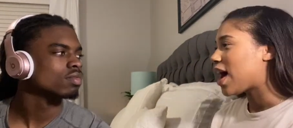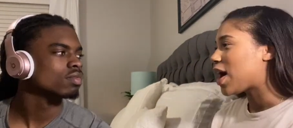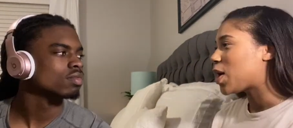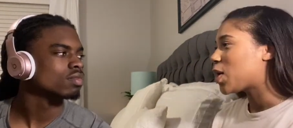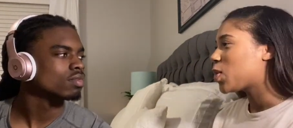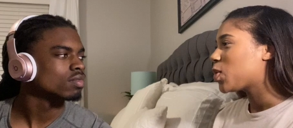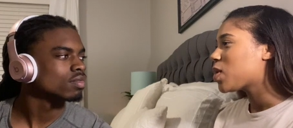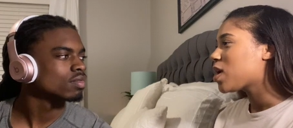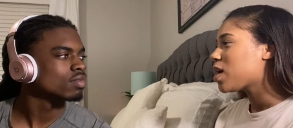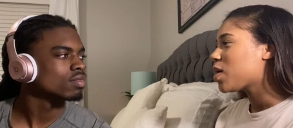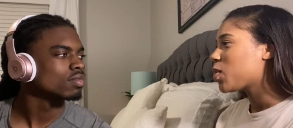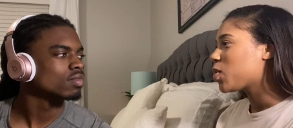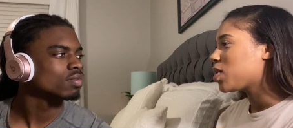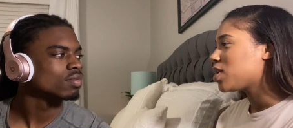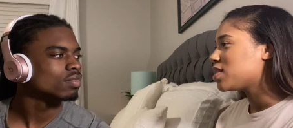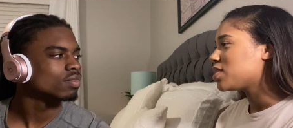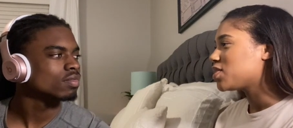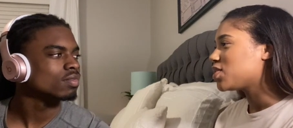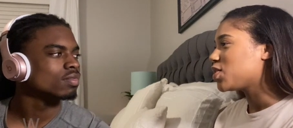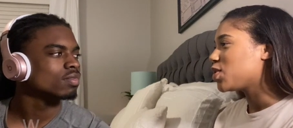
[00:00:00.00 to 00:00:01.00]
Speaker 1: How
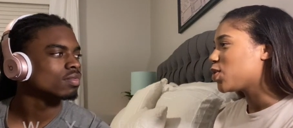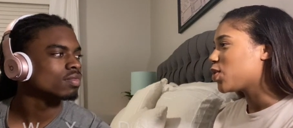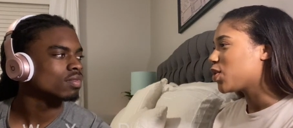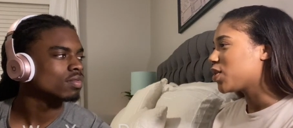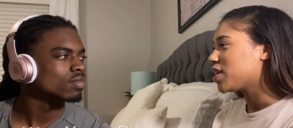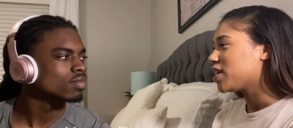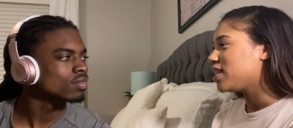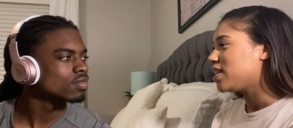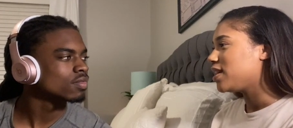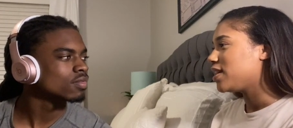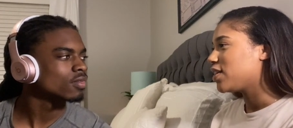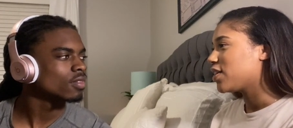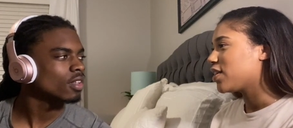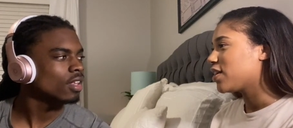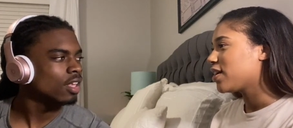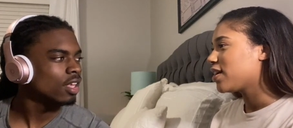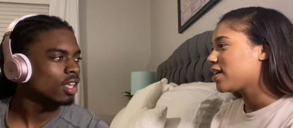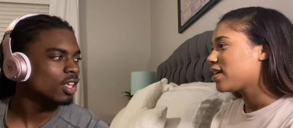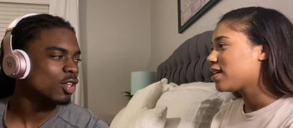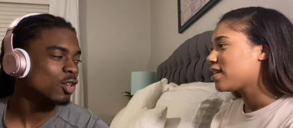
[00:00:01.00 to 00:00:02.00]
was your dinner?
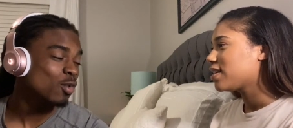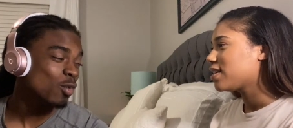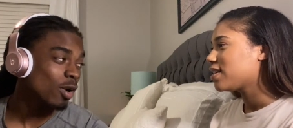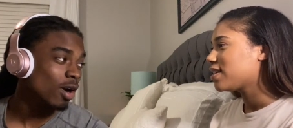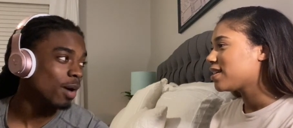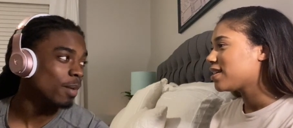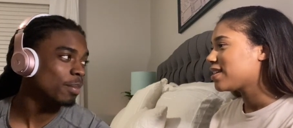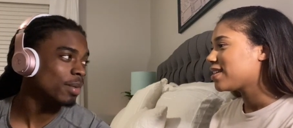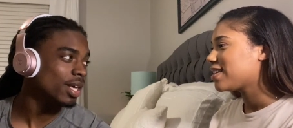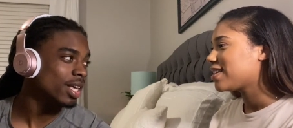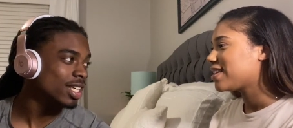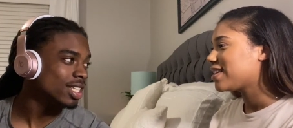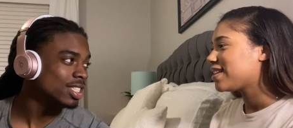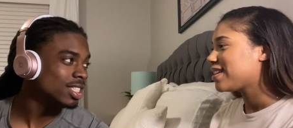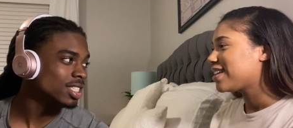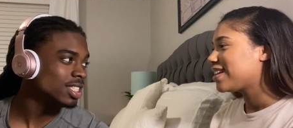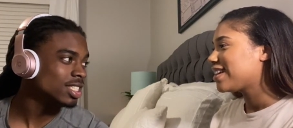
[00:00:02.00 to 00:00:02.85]
Speaker 2: You want me?